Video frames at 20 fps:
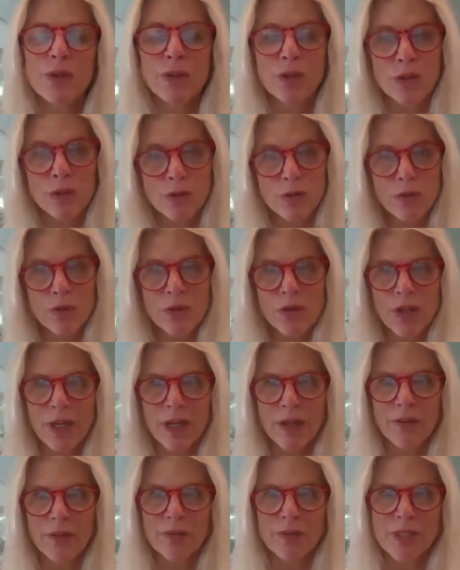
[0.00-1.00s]
your oral
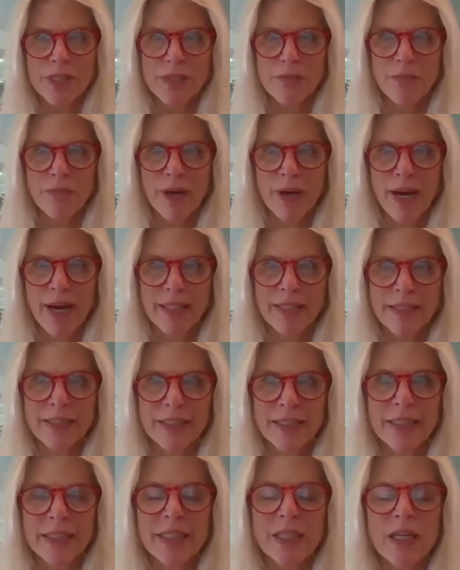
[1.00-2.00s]
health was
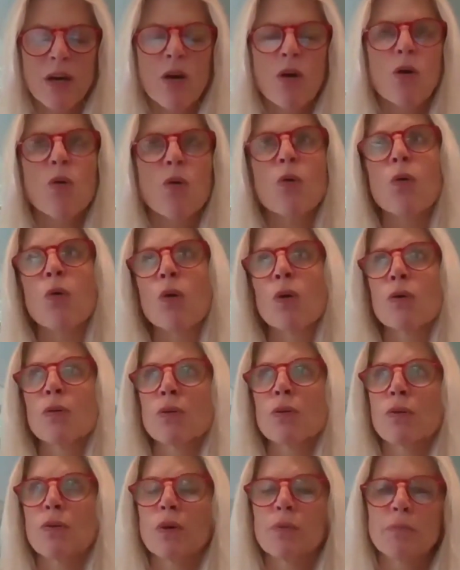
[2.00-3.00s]
impacted,
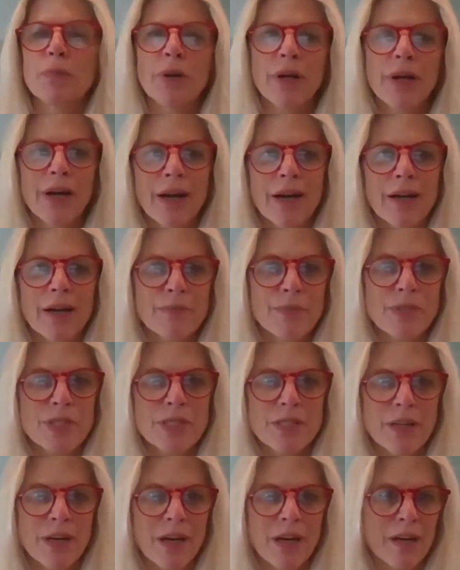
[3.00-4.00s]
or
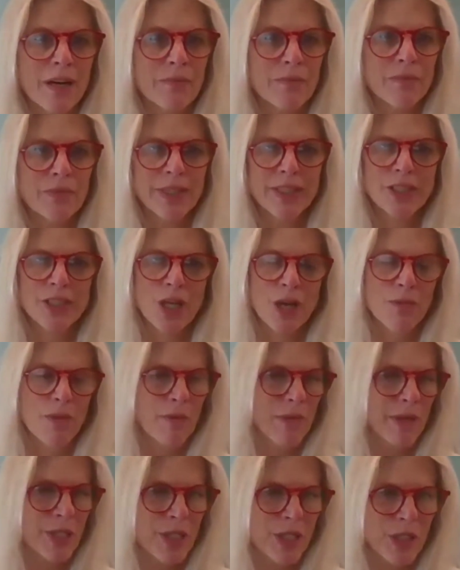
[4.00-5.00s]
perhaps, like Jamie
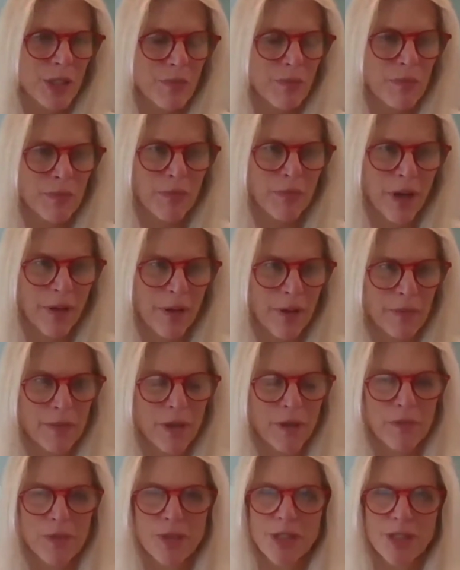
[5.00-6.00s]
mentioned, other
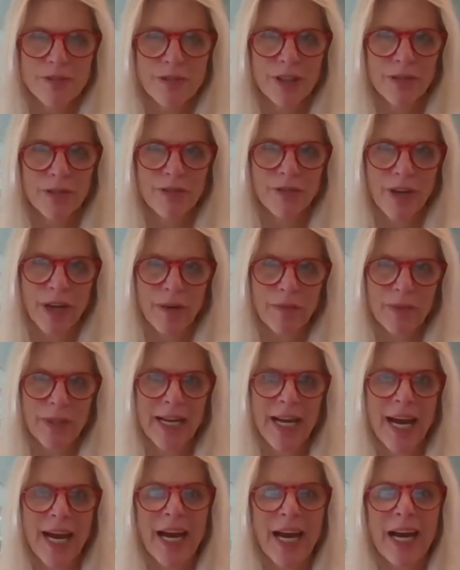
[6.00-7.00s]
members of her
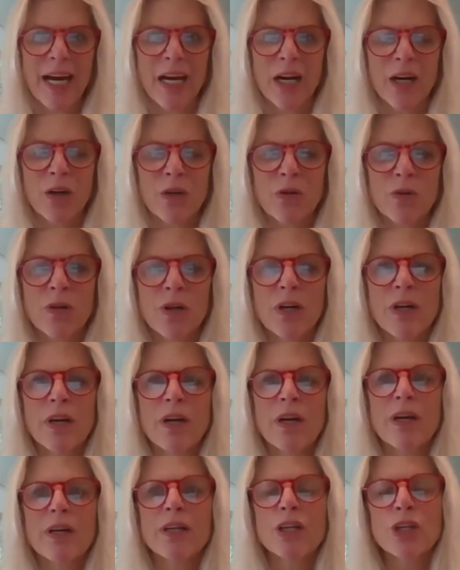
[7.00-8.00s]
family, how
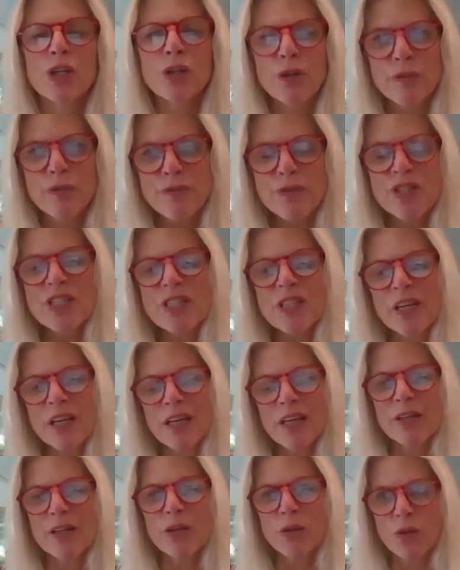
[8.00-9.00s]
you've
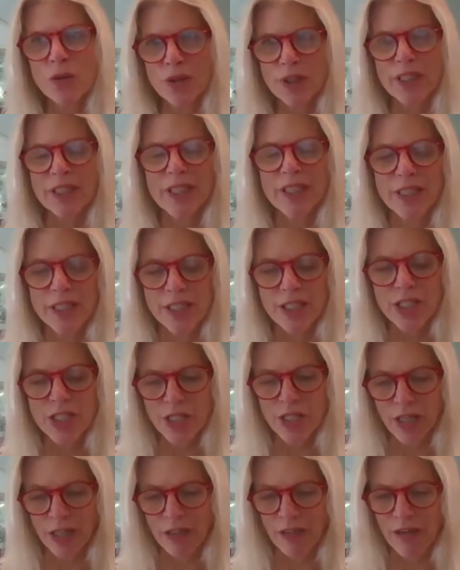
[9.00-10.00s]
seen your
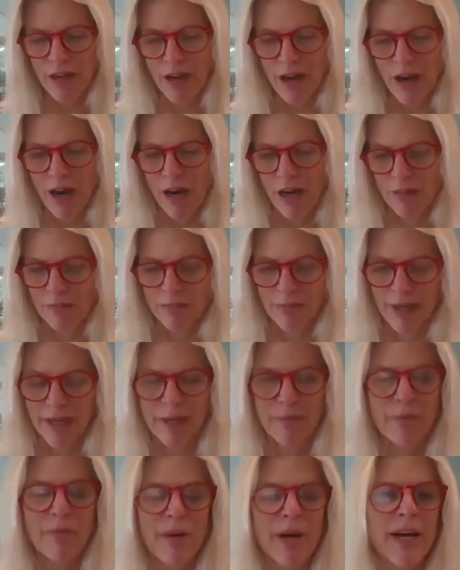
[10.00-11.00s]
condition
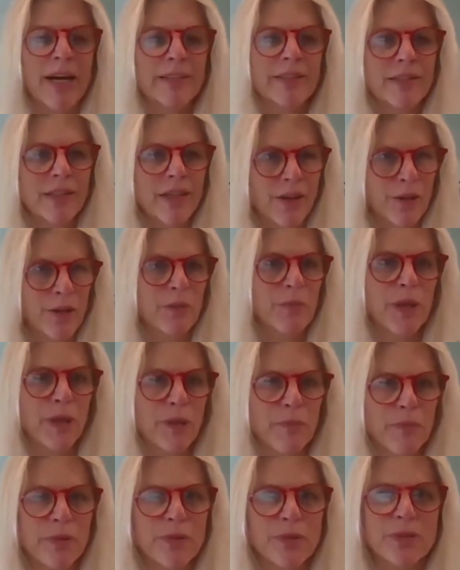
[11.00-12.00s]
impact other
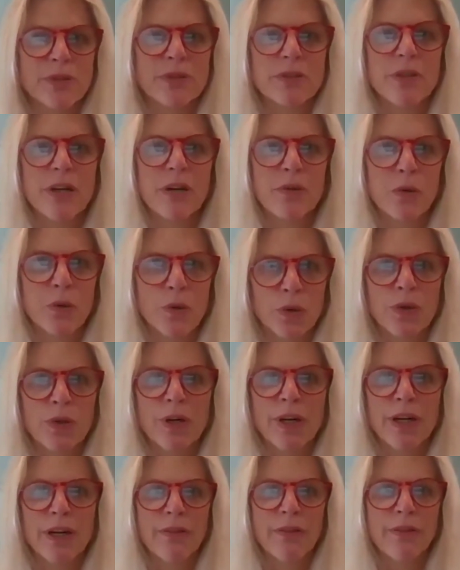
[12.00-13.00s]
people's oral
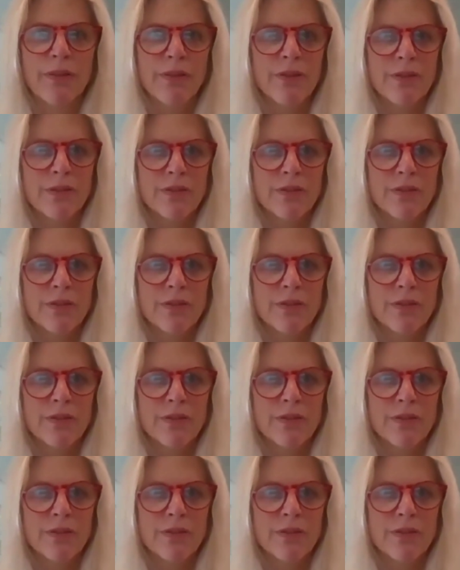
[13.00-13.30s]
health?